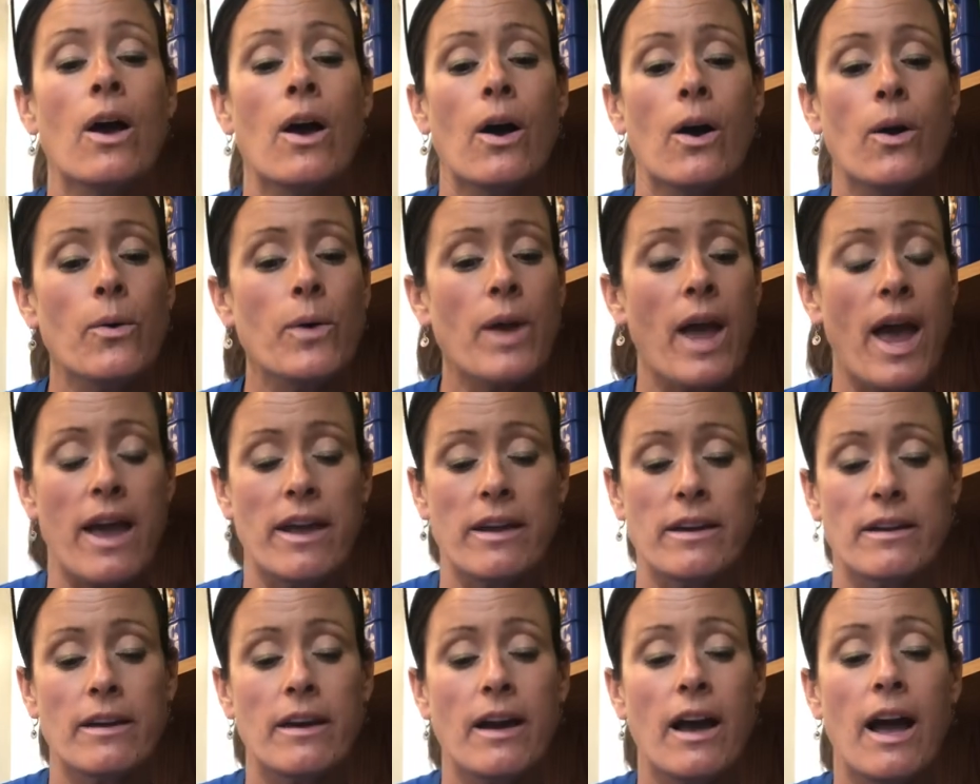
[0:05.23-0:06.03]
Okay,
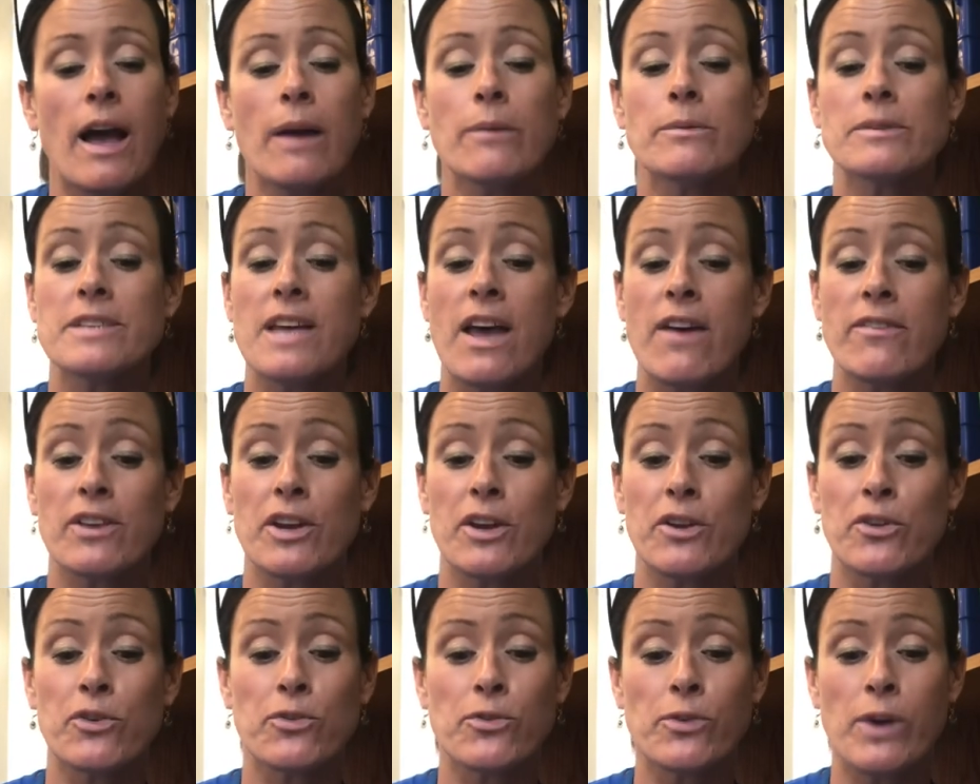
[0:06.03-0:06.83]
I was having a
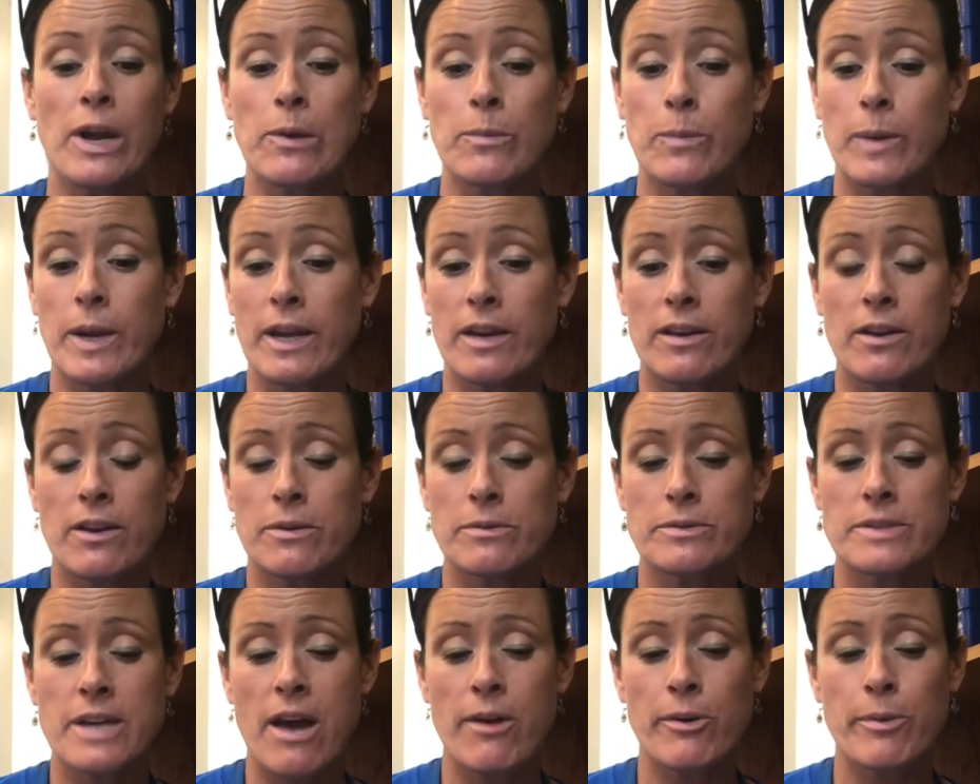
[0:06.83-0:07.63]
great week, no
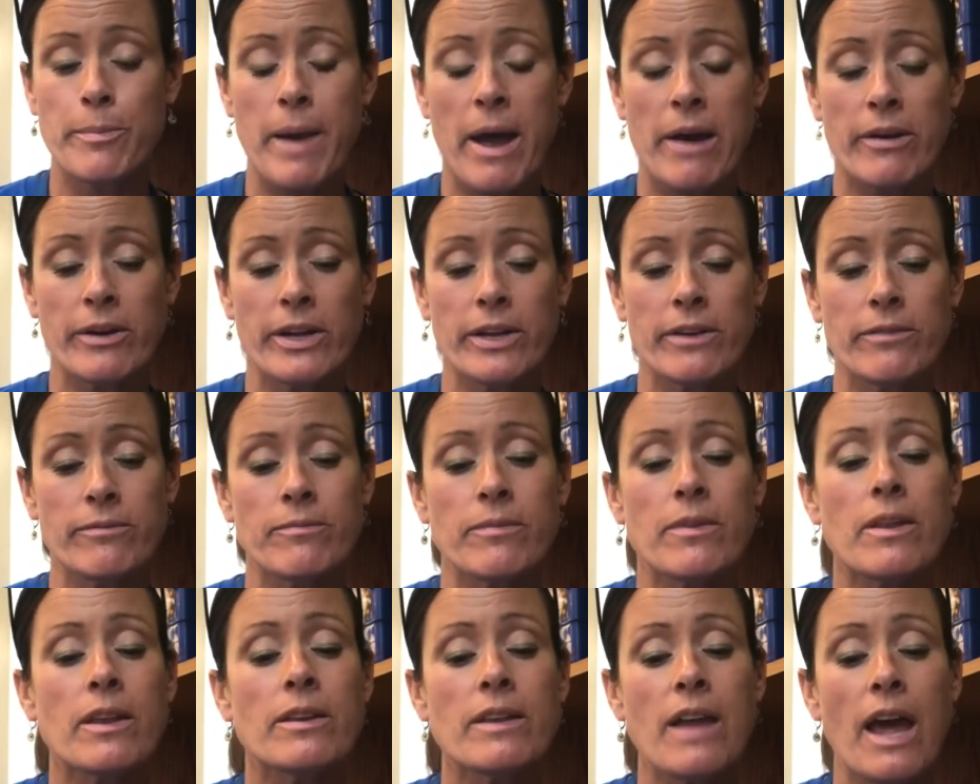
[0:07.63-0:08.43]
doubt about it.
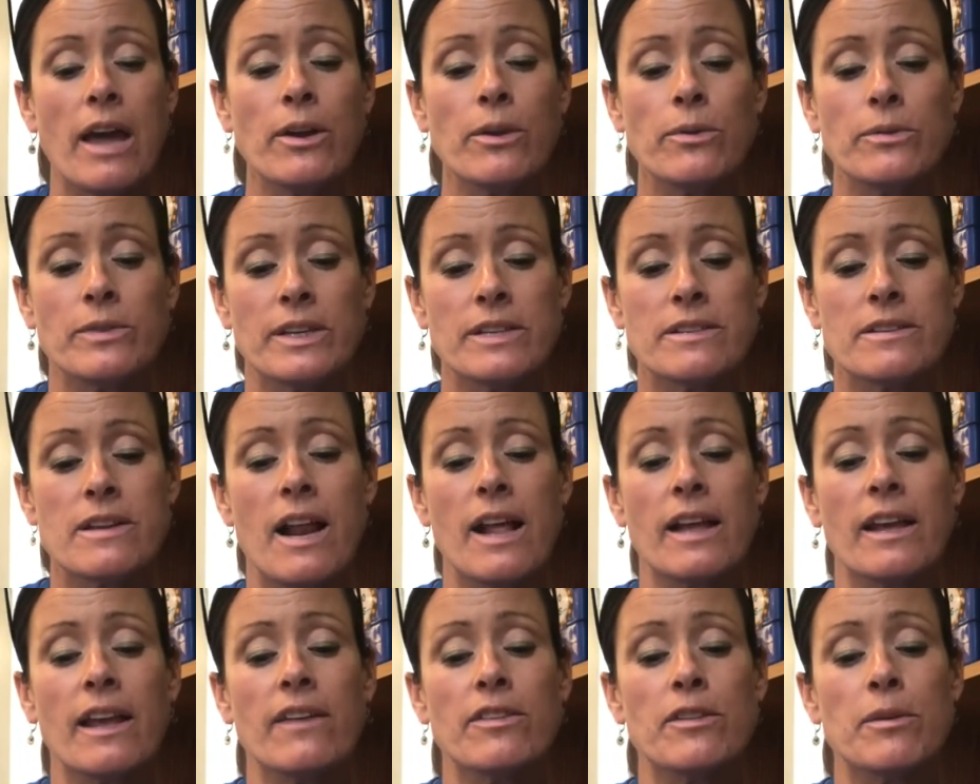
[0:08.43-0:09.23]
Not only did
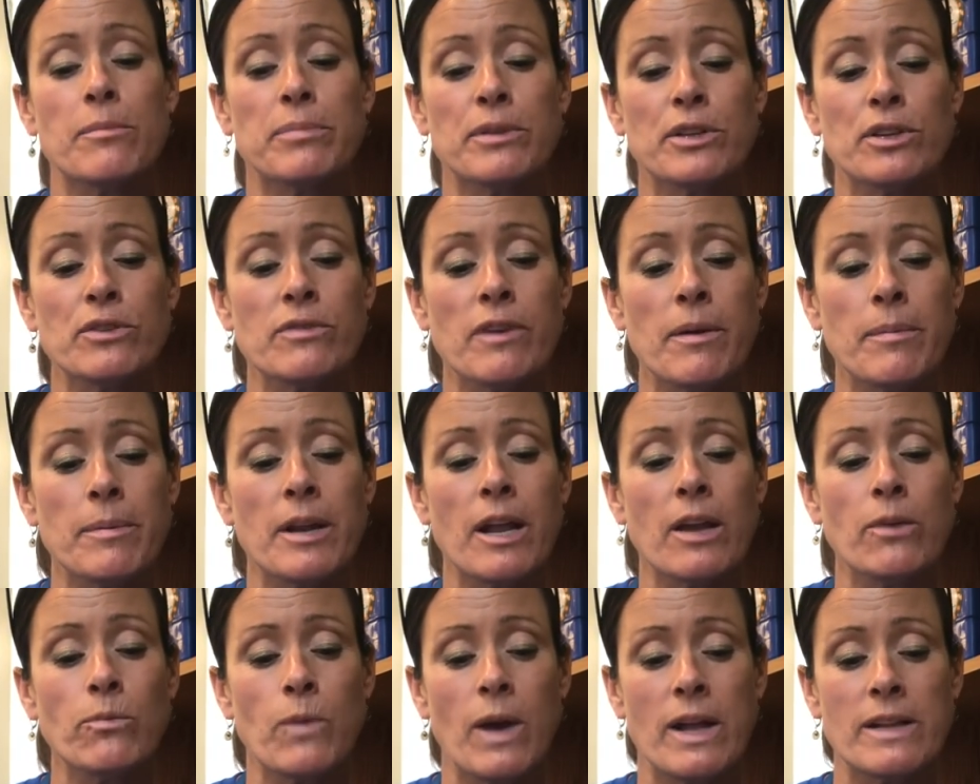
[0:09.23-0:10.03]
I get the blue ribbon
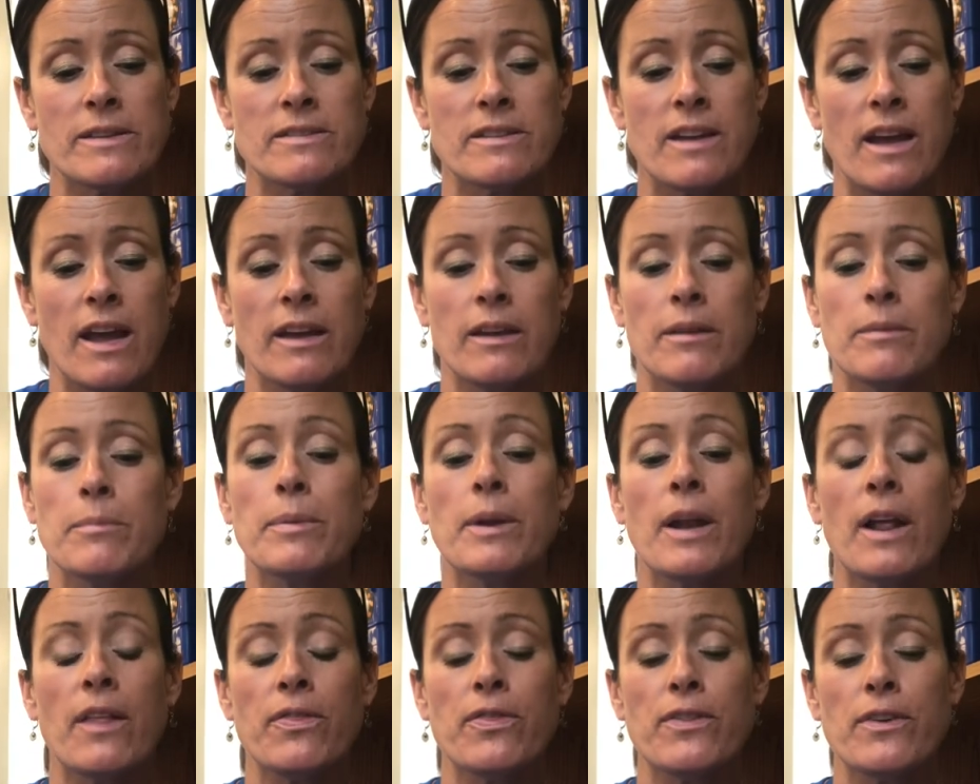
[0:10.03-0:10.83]
on Wednesday,
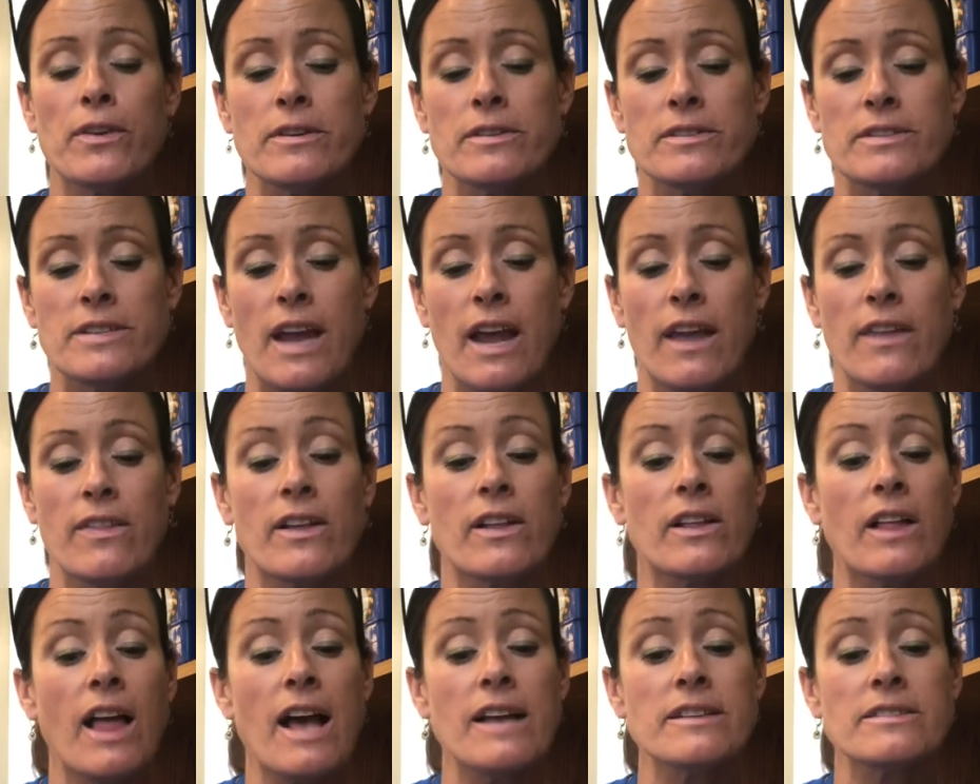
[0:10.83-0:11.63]
but on Thursday, the
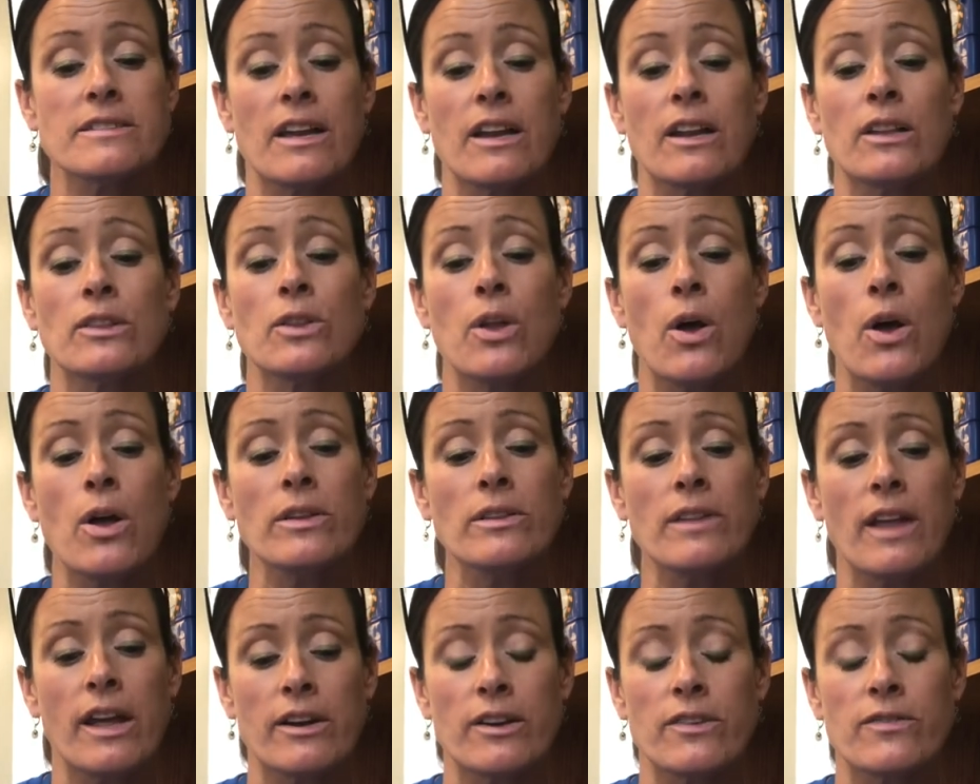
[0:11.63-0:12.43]
class got a long
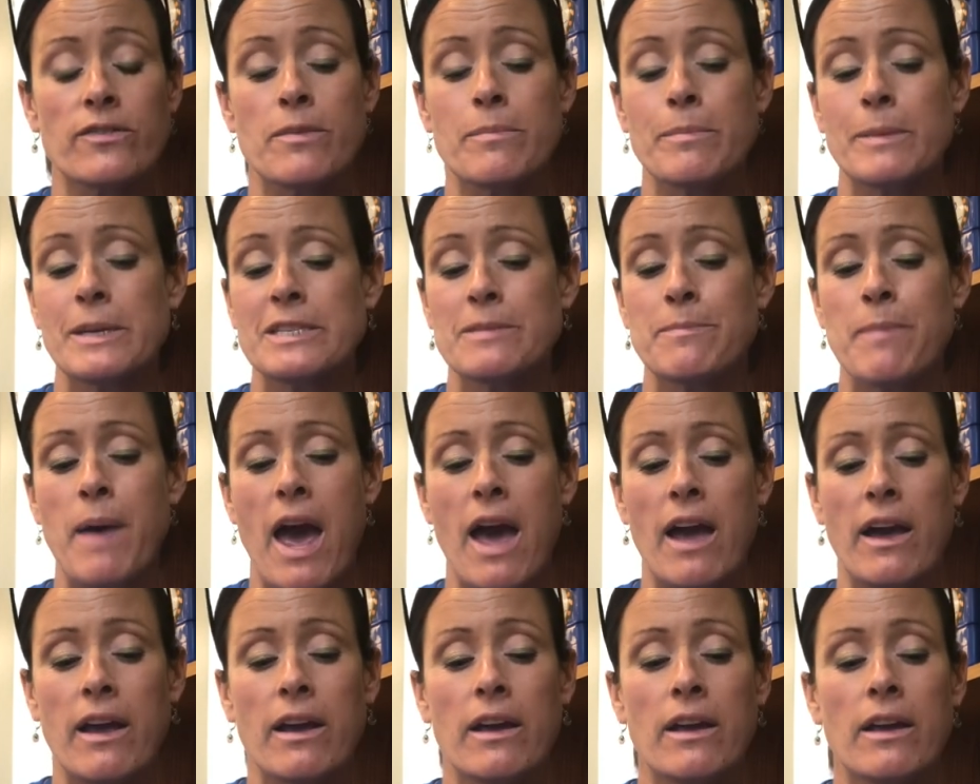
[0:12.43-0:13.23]
letter from Miss
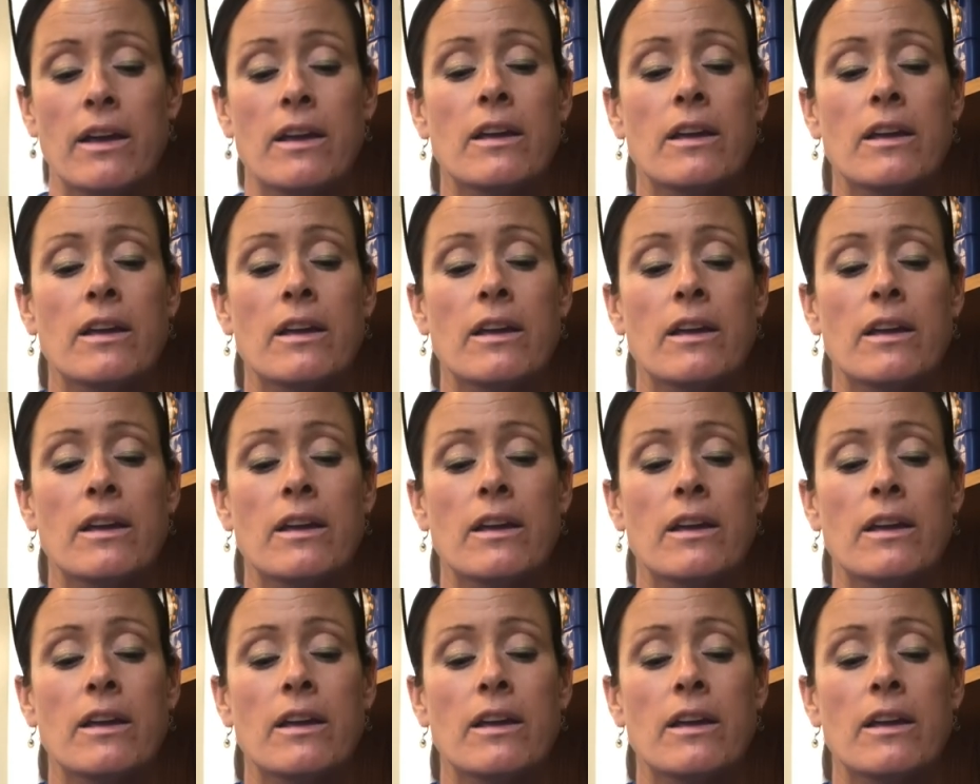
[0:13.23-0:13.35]
Mack.